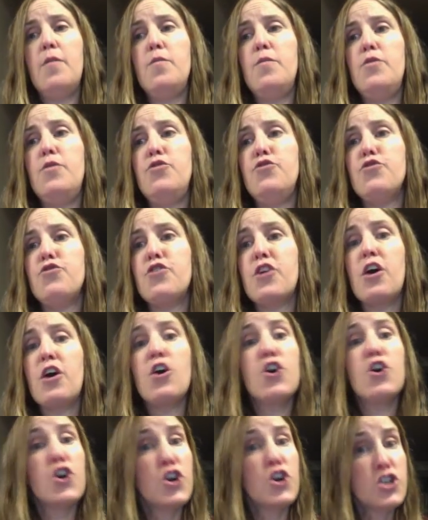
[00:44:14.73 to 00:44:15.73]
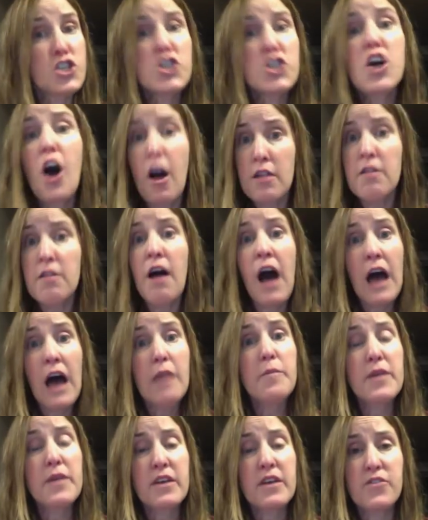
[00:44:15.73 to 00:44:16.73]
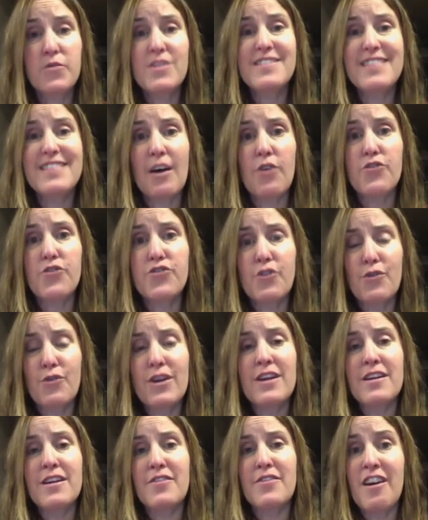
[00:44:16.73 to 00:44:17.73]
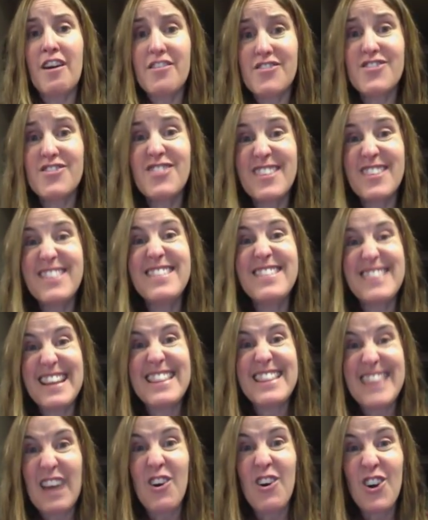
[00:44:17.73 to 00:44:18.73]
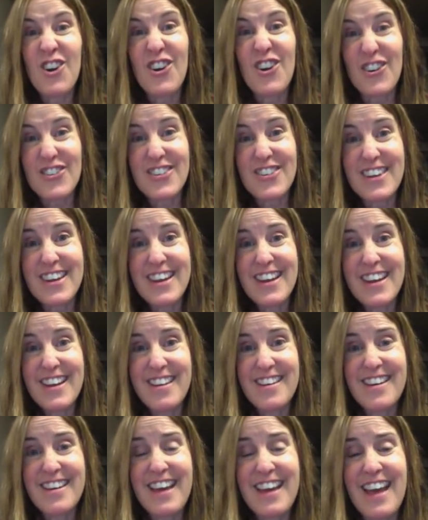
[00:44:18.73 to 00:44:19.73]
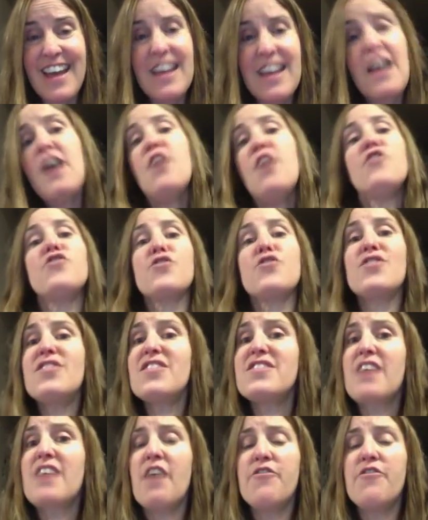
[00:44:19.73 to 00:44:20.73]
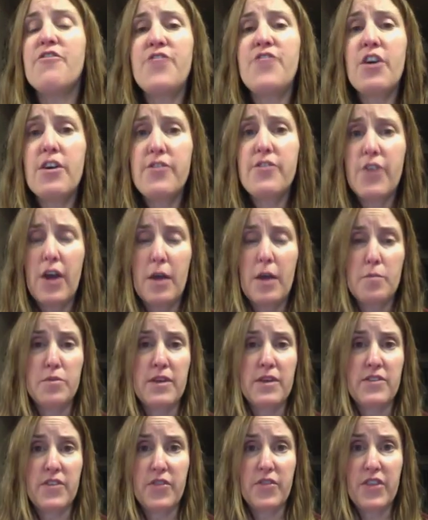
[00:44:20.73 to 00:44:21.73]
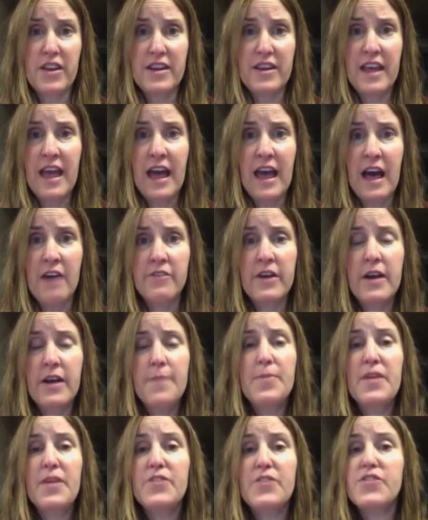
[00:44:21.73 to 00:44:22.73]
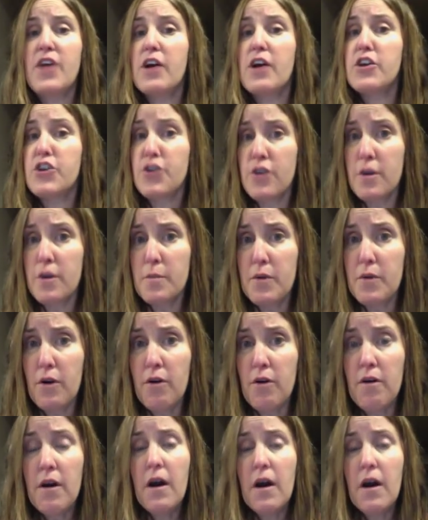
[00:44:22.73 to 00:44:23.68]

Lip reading: You're going to hurt a lot because when cells don't get enough oxygen, they hurt. Okay, so this is a very, very unpleasant thing to have. It's not curable.